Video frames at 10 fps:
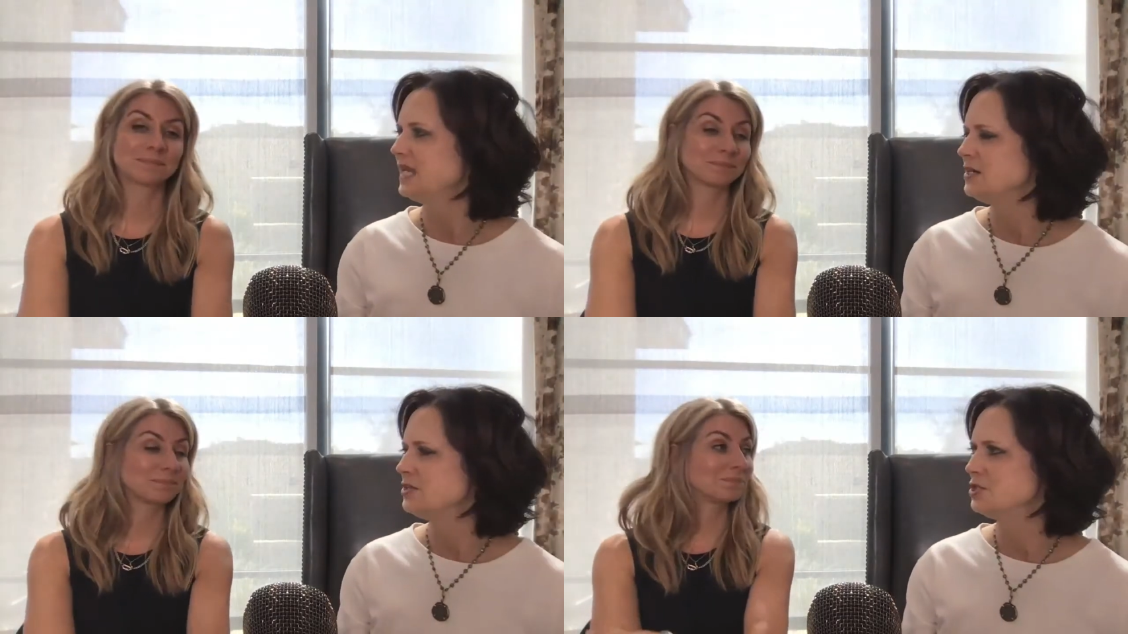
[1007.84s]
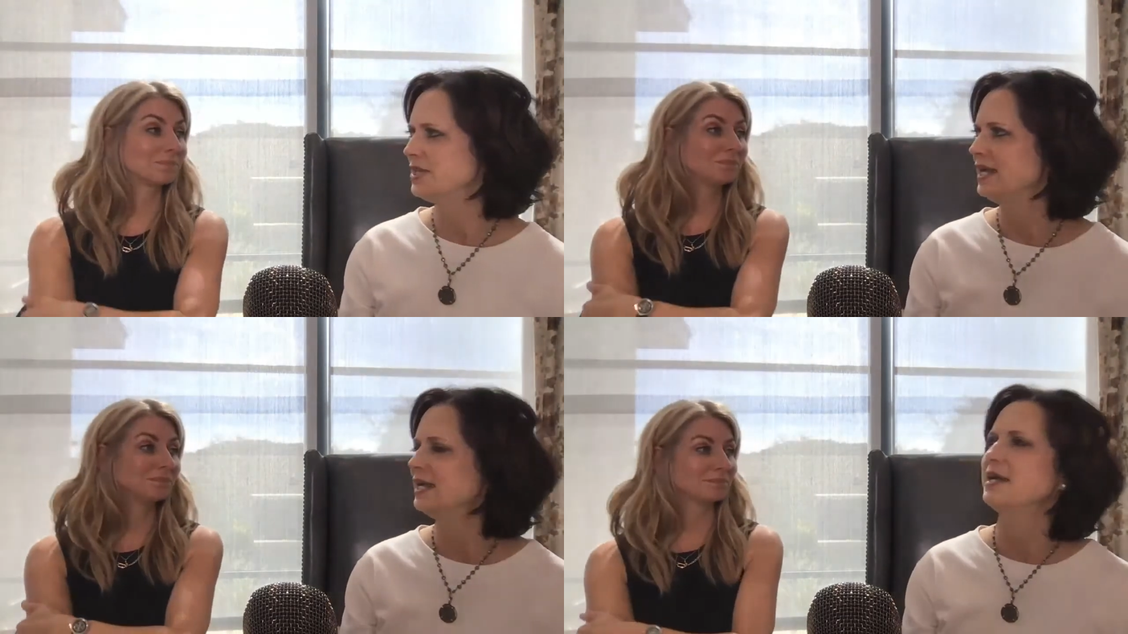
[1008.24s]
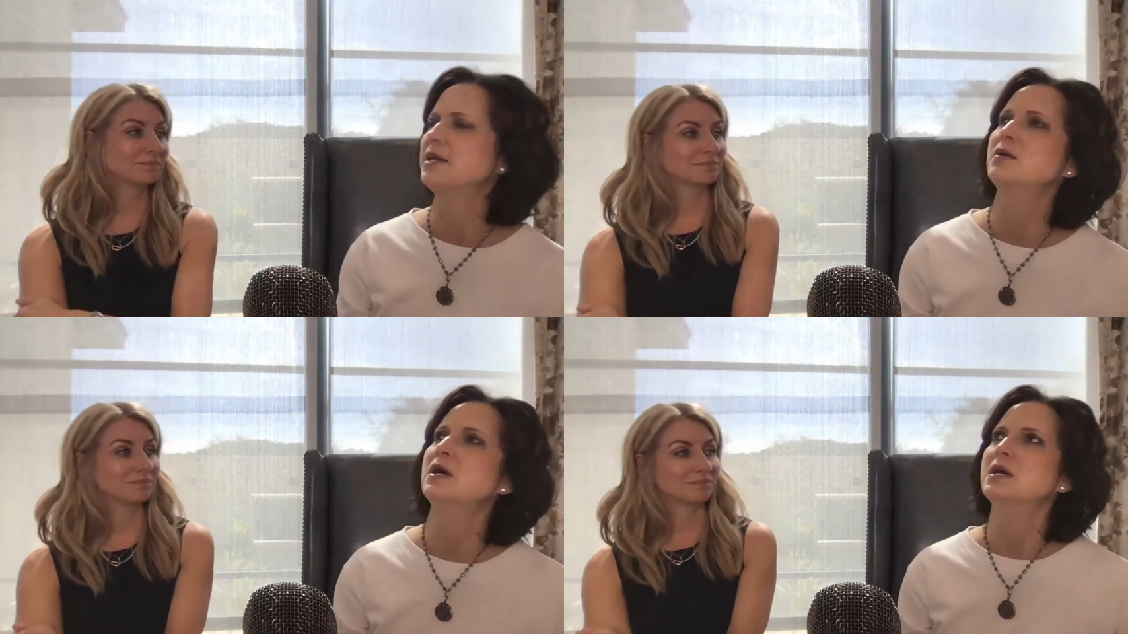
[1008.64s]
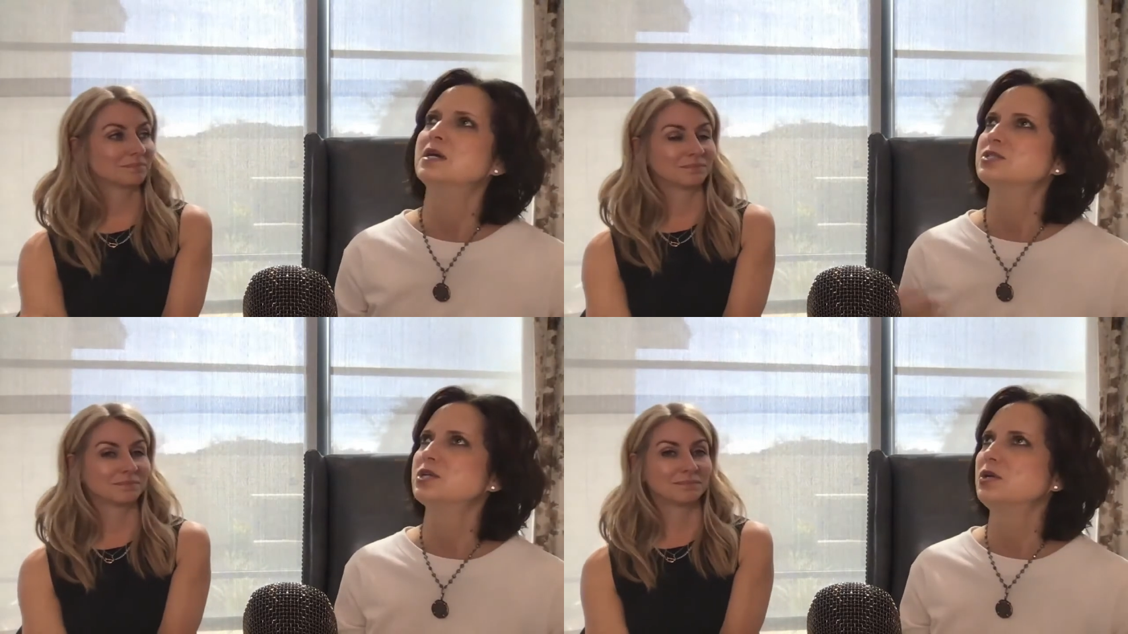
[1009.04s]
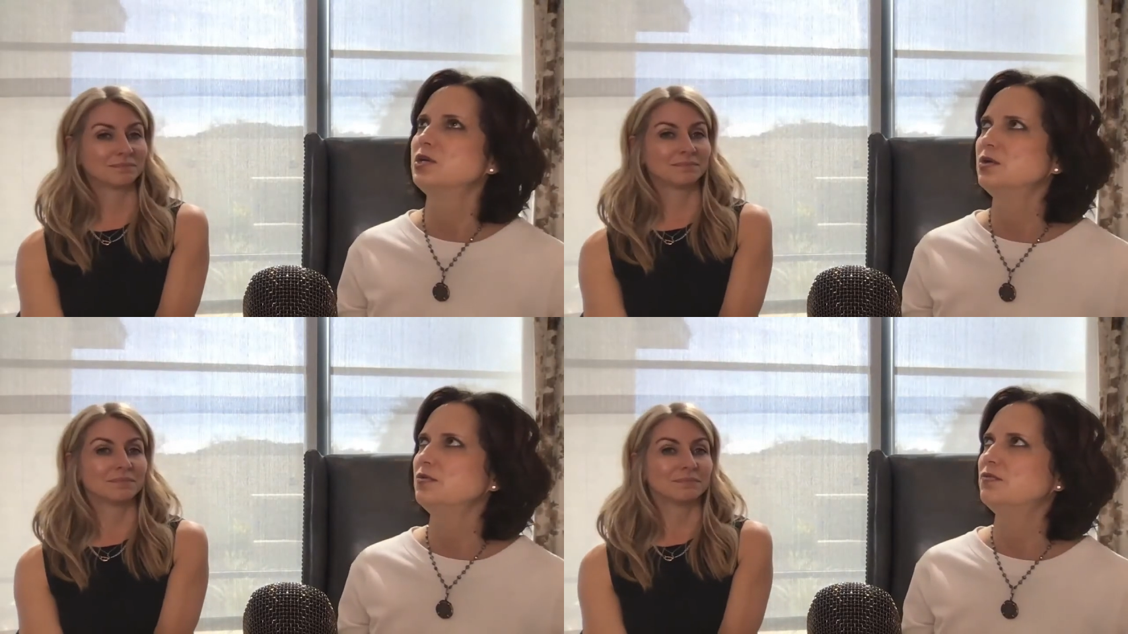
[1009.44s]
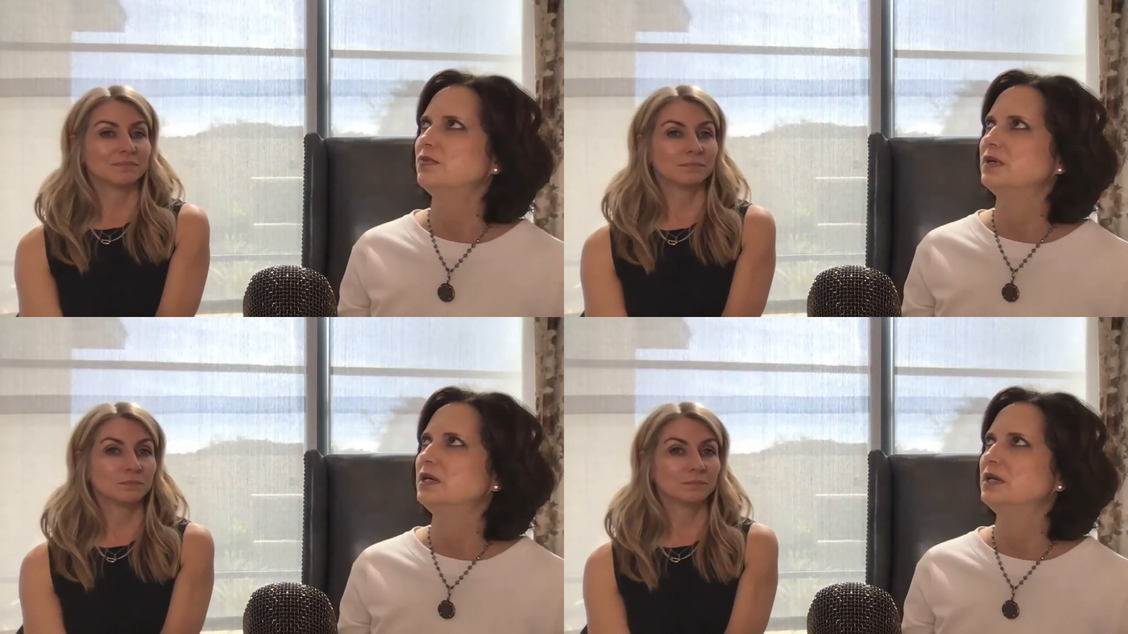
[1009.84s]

Speaker 1: Don't you think? I know. So you've